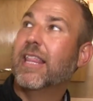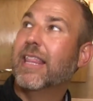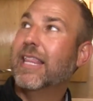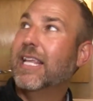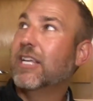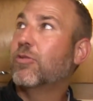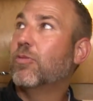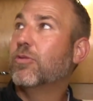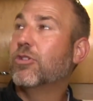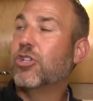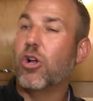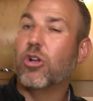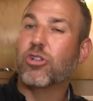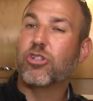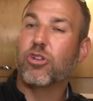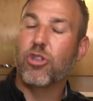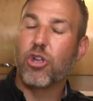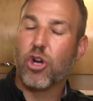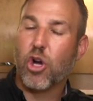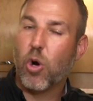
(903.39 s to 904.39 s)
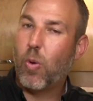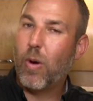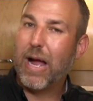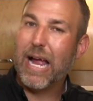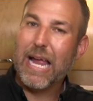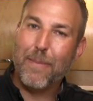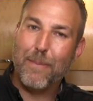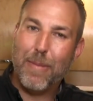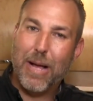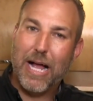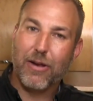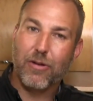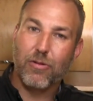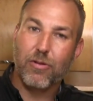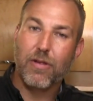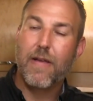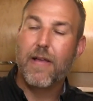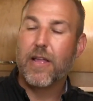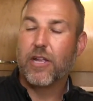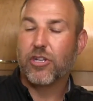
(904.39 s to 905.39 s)
This one's also the quiet
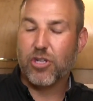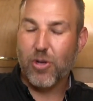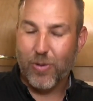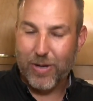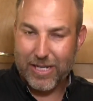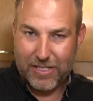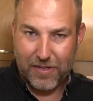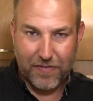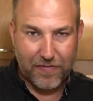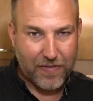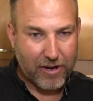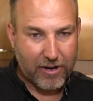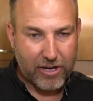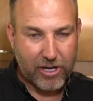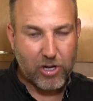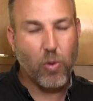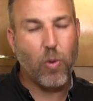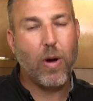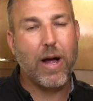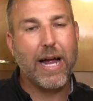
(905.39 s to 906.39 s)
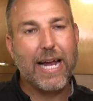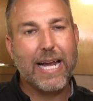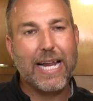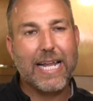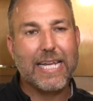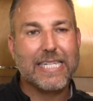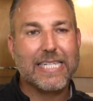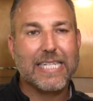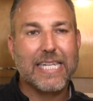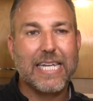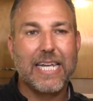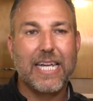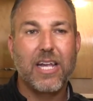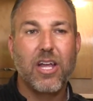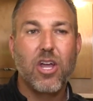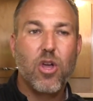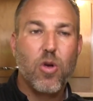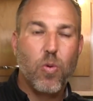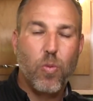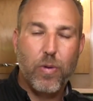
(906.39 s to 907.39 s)
model, so it is a very quiet AC.
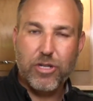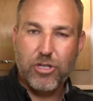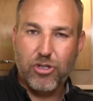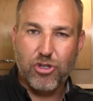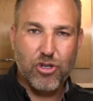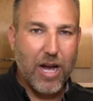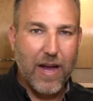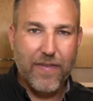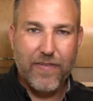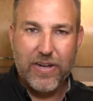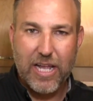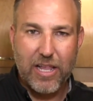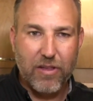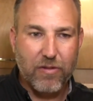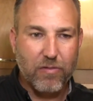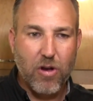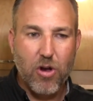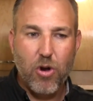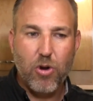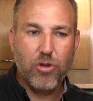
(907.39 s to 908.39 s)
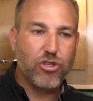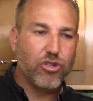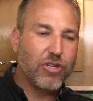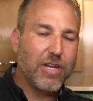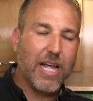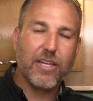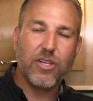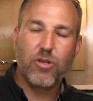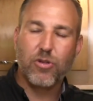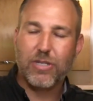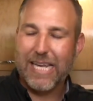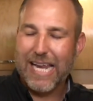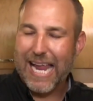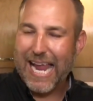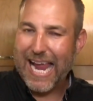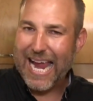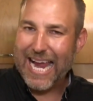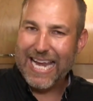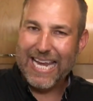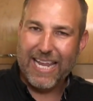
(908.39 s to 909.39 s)
When you're driving down the road, you're not using
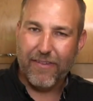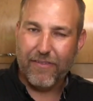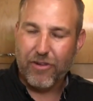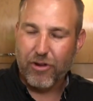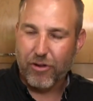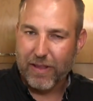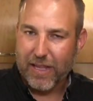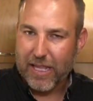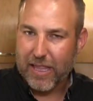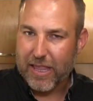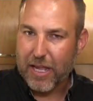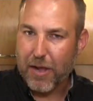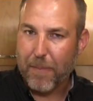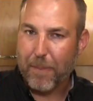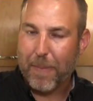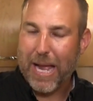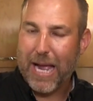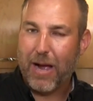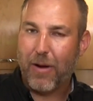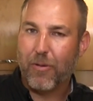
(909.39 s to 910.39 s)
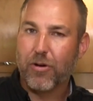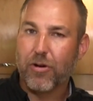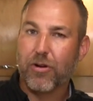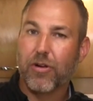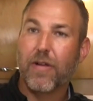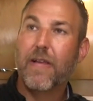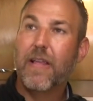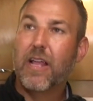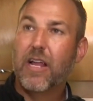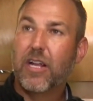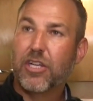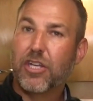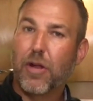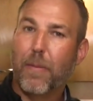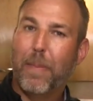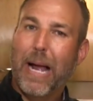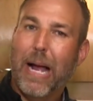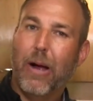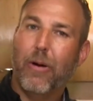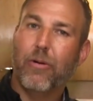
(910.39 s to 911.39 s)
any of your lithium power to
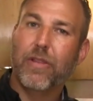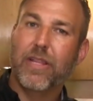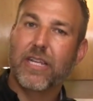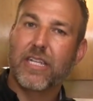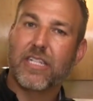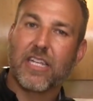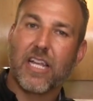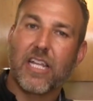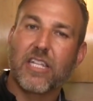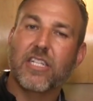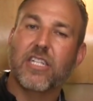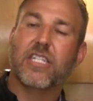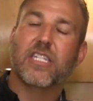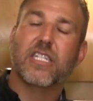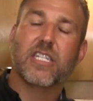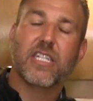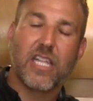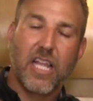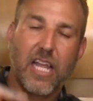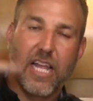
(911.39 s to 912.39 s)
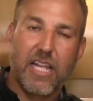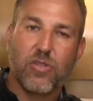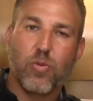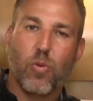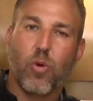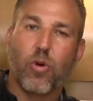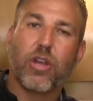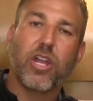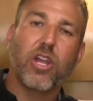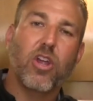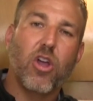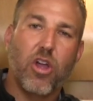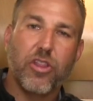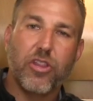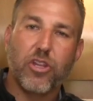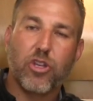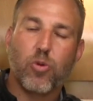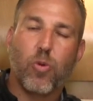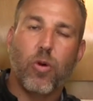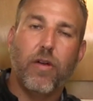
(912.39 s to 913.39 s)
power this, because it's working on
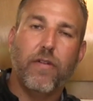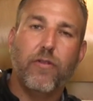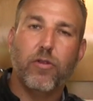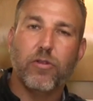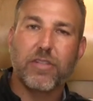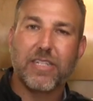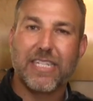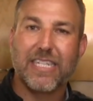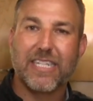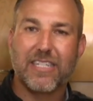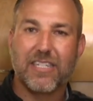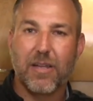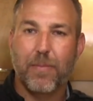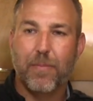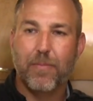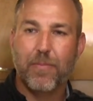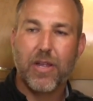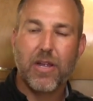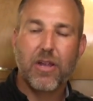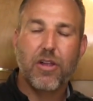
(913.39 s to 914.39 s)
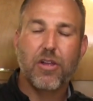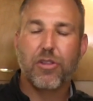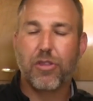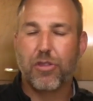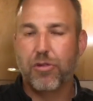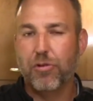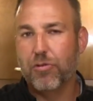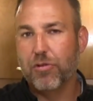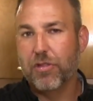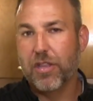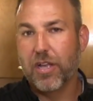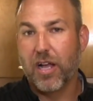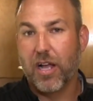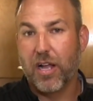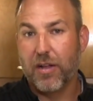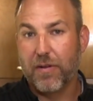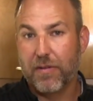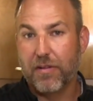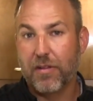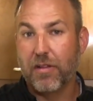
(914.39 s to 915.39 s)
the 12 volt system through
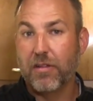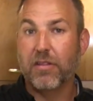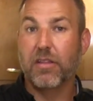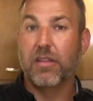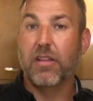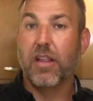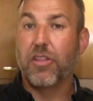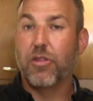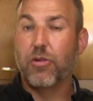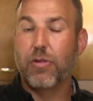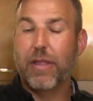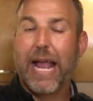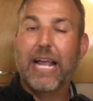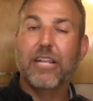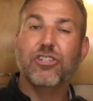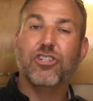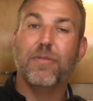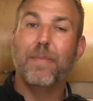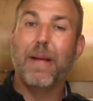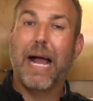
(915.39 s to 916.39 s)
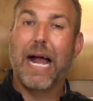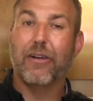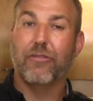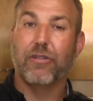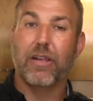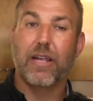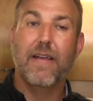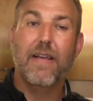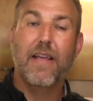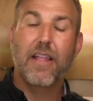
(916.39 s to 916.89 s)
the engine battery.